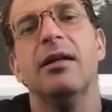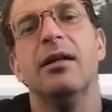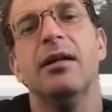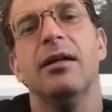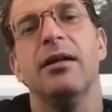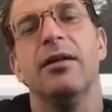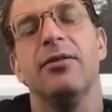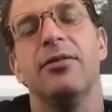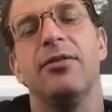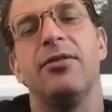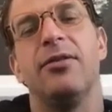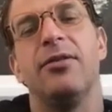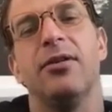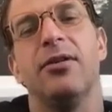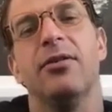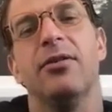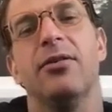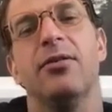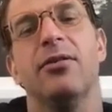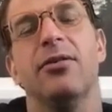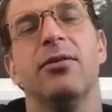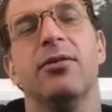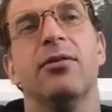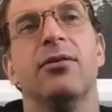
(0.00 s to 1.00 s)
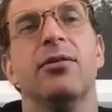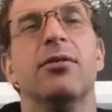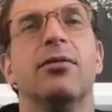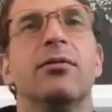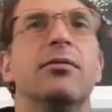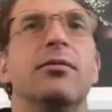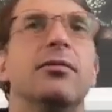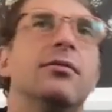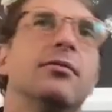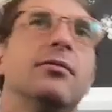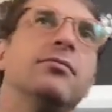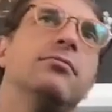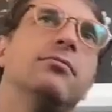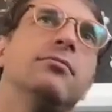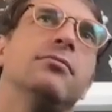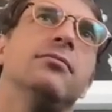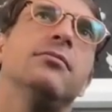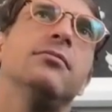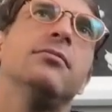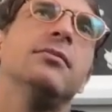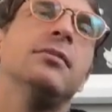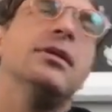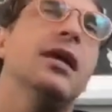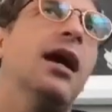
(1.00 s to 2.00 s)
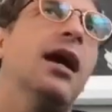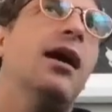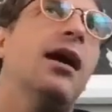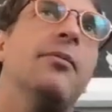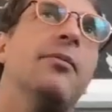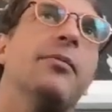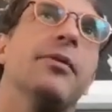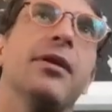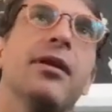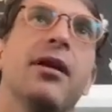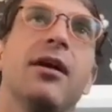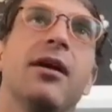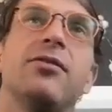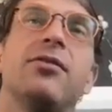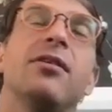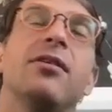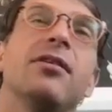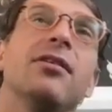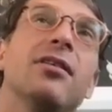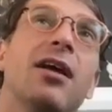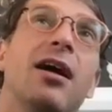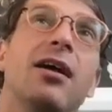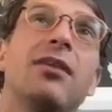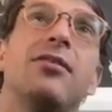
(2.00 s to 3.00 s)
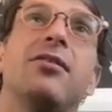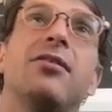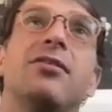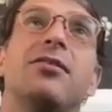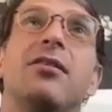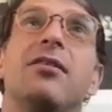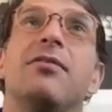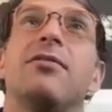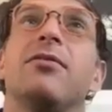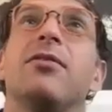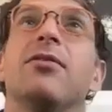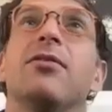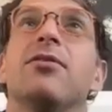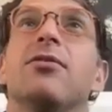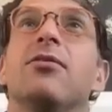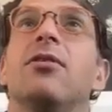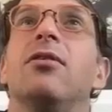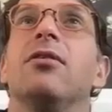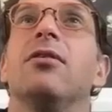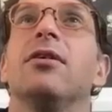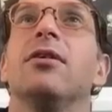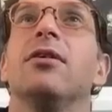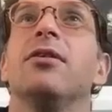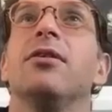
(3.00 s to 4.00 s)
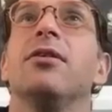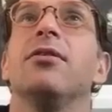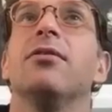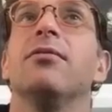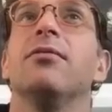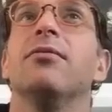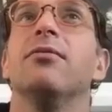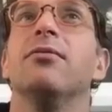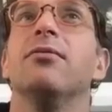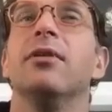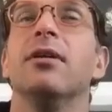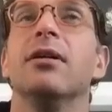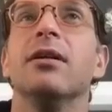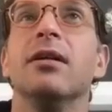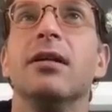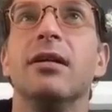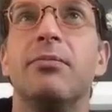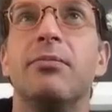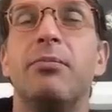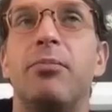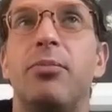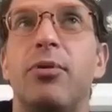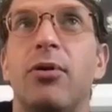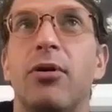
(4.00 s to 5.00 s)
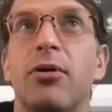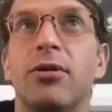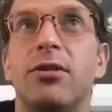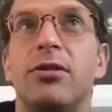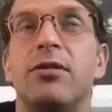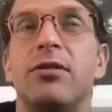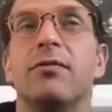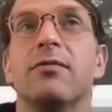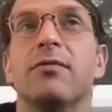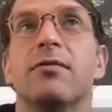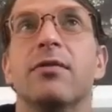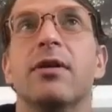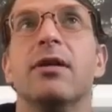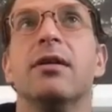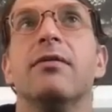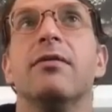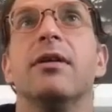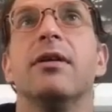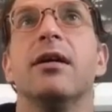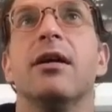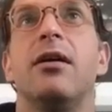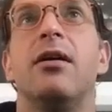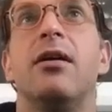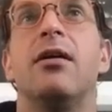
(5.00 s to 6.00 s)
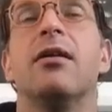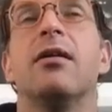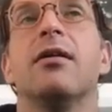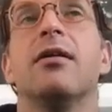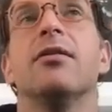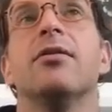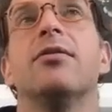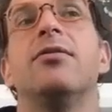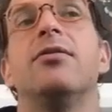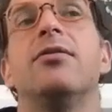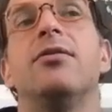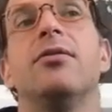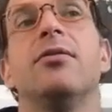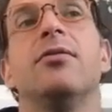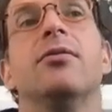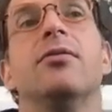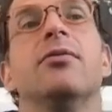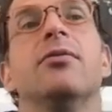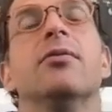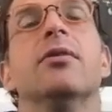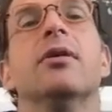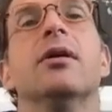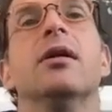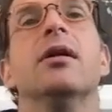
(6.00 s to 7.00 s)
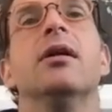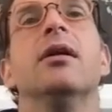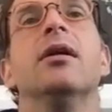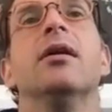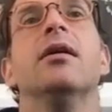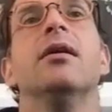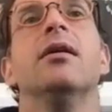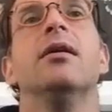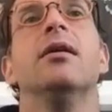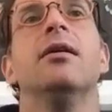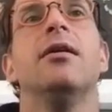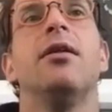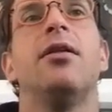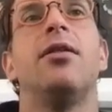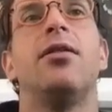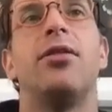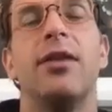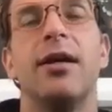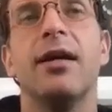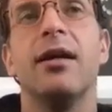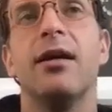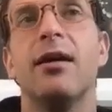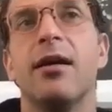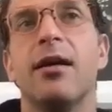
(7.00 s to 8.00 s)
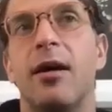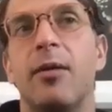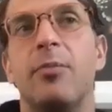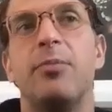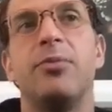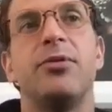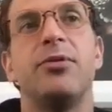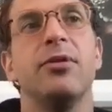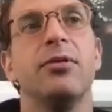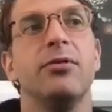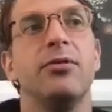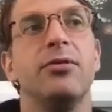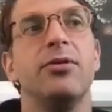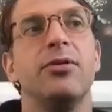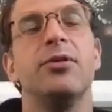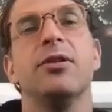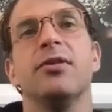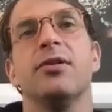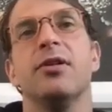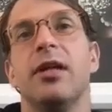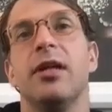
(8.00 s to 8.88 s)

And so, yeah, I mean, lots of, lots of stuff goes wrong and you're really pushed very, very hard to think up solutions.